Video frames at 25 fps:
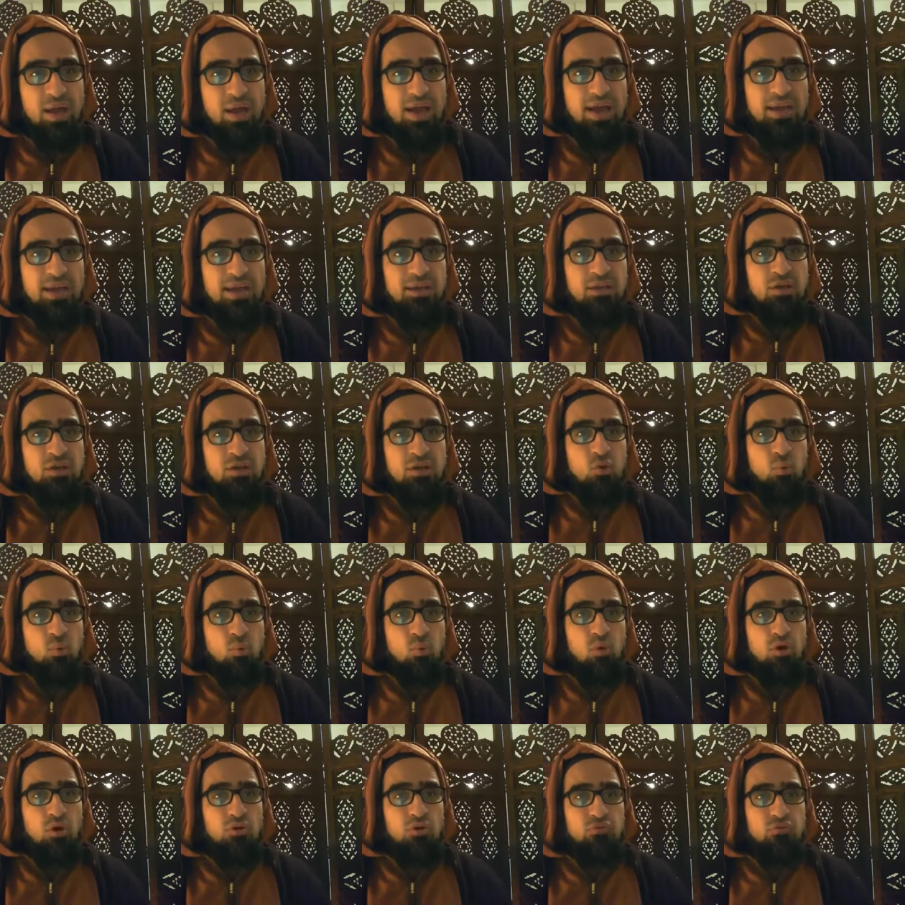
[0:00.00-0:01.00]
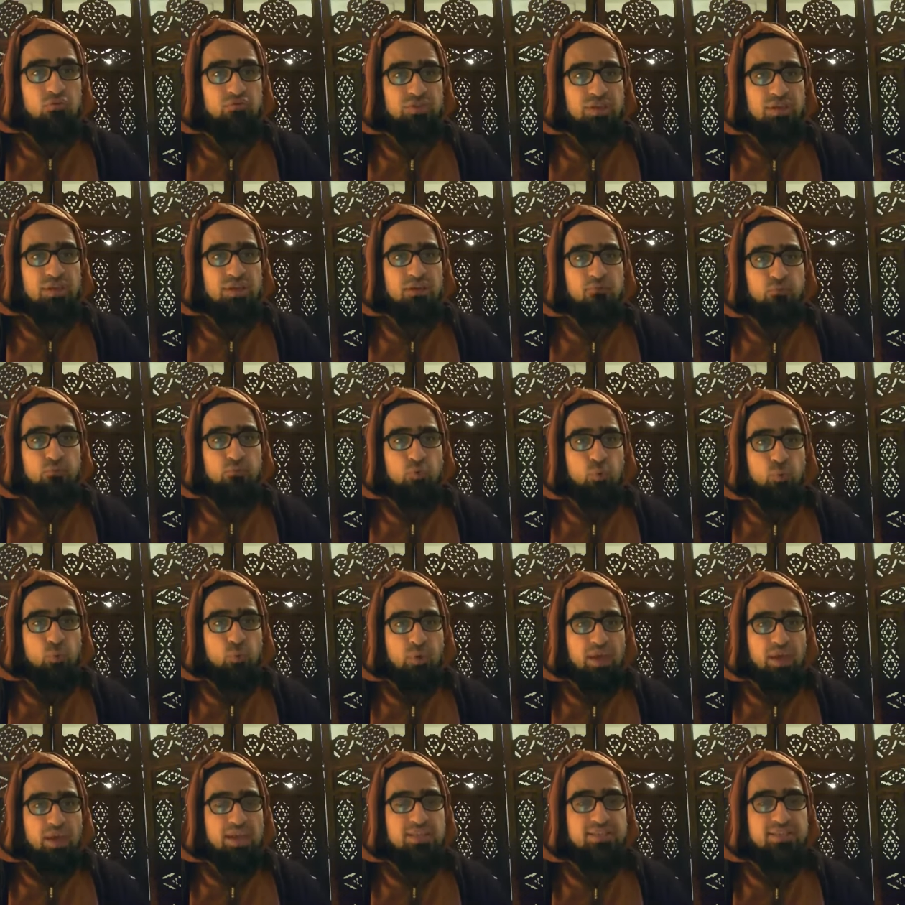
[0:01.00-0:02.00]
This is why one
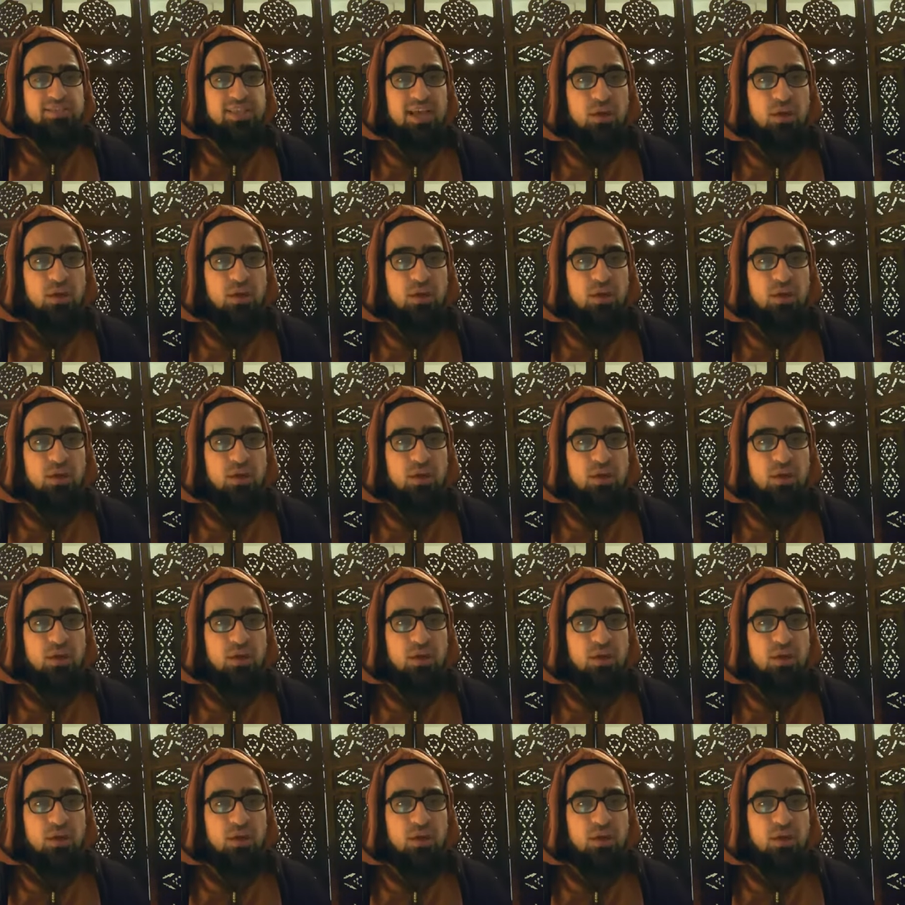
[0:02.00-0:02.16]
of the,